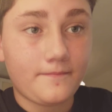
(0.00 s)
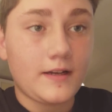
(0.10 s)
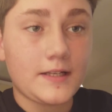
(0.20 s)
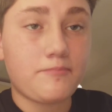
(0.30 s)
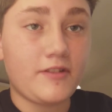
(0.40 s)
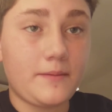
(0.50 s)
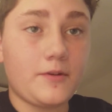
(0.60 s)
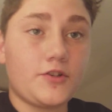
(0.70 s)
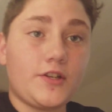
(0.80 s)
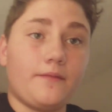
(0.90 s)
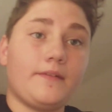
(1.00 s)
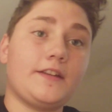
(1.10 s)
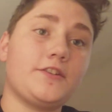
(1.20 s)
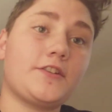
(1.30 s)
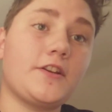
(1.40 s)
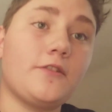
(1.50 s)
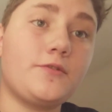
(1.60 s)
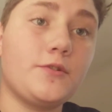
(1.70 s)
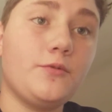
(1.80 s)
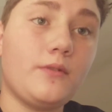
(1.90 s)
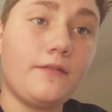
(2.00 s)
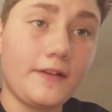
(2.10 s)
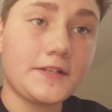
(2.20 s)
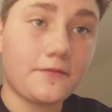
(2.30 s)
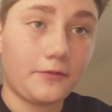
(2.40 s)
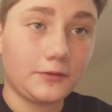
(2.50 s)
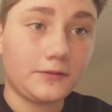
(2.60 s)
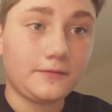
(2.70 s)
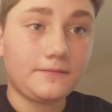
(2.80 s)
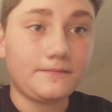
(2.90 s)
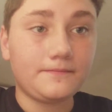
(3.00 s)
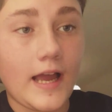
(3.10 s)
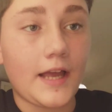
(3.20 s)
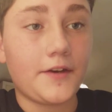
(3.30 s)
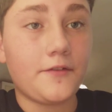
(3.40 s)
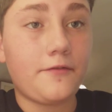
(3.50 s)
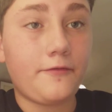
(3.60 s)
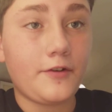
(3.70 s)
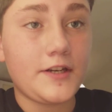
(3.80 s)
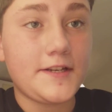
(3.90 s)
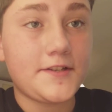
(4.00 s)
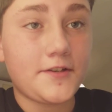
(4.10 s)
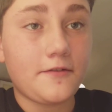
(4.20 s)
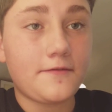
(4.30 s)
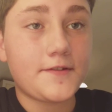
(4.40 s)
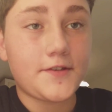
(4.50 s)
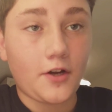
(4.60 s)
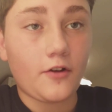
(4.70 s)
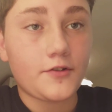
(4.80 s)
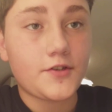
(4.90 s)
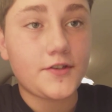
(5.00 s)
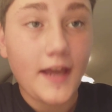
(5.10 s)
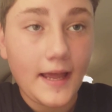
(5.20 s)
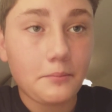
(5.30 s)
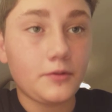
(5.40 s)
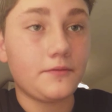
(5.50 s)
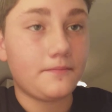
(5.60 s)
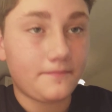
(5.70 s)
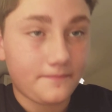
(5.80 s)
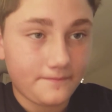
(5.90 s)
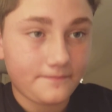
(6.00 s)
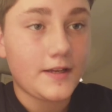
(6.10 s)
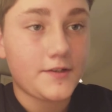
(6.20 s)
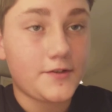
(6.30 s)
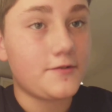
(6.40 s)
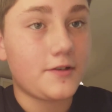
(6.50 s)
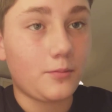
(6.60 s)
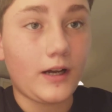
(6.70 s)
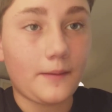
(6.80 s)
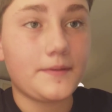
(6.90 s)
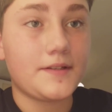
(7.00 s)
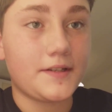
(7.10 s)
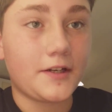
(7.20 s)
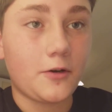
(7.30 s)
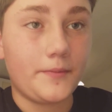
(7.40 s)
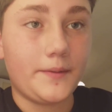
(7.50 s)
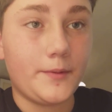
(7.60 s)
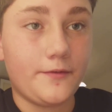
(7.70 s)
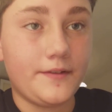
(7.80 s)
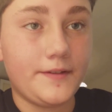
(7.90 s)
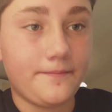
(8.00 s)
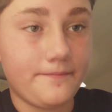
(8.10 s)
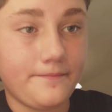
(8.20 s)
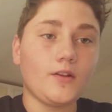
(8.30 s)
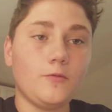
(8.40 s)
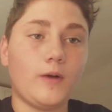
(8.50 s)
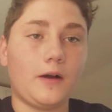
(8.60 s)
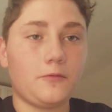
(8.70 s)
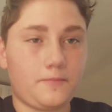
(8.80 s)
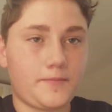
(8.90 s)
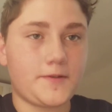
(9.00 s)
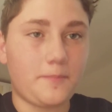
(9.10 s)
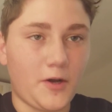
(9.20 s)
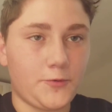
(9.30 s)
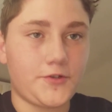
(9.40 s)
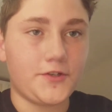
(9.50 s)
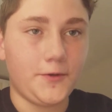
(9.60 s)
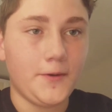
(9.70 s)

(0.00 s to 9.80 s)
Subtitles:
that's pretty much it. They just go to a festival. And funny stuff starts to happen. It's usually what happens in a comedy movie. Well, supposed to.